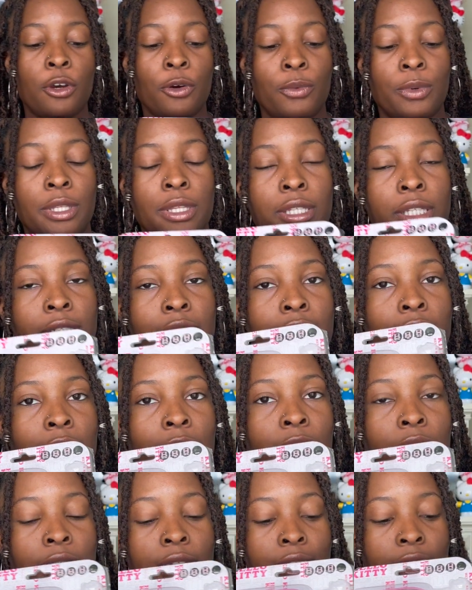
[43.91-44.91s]
with this
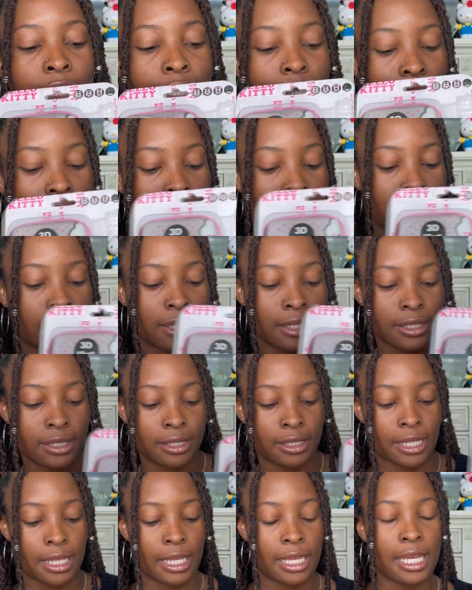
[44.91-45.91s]
Hello Kitty
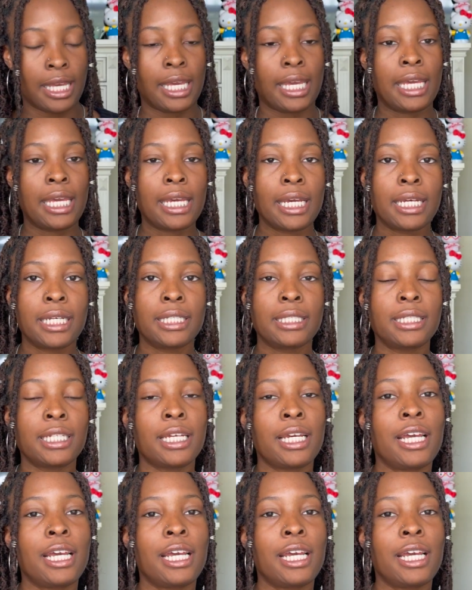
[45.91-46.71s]
stylus, and